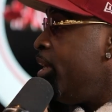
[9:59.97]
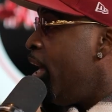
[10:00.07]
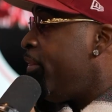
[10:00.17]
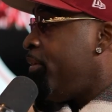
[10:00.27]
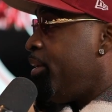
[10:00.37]

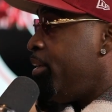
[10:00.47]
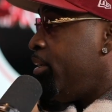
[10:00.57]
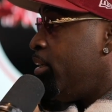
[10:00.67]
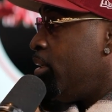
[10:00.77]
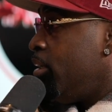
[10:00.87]
nothing.
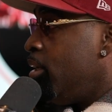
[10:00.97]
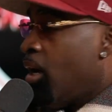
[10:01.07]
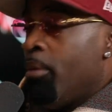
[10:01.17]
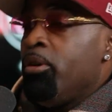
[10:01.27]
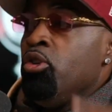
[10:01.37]

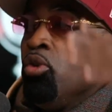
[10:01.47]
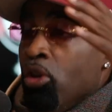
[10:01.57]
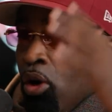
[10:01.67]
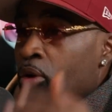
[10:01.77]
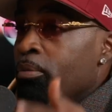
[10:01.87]
I mean, you could
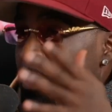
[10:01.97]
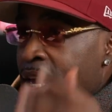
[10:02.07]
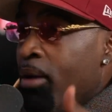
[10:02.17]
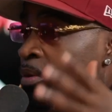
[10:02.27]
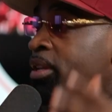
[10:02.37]
go to bed with